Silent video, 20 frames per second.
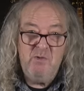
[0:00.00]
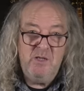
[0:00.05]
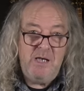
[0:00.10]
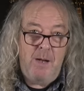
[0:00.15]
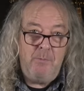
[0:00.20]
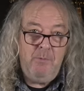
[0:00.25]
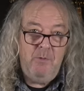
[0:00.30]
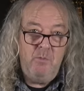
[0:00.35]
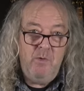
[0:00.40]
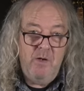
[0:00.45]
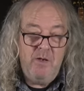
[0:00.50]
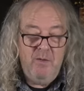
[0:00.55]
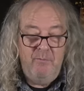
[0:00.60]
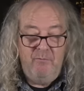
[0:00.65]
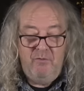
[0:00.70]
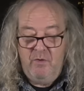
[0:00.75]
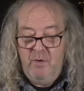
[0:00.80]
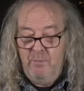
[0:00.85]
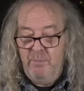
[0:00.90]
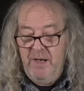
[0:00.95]
dabbled with them
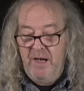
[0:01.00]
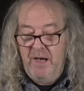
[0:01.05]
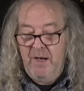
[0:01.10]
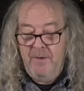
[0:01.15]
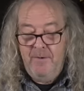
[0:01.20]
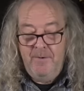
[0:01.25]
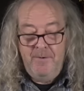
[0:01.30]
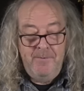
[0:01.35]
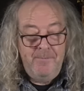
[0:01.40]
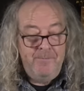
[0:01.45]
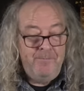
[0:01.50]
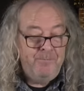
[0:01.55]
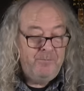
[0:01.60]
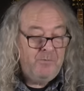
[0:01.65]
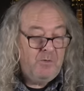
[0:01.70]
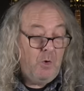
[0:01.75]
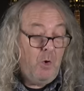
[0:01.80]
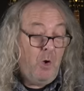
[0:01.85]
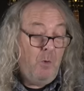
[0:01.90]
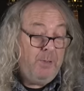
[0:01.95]
for a bit,
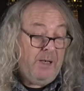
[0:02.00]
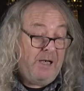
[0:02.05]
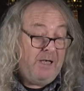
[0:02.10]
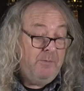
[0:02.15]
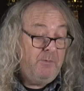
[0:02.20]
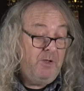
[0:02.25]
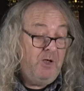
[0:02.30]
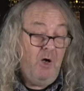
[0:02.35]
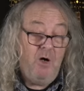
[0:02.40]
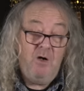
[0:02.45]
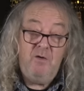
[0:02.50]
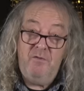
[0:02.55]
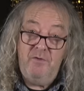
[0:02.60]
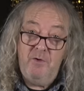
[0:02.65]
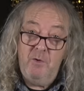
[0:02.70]
or played them a lot.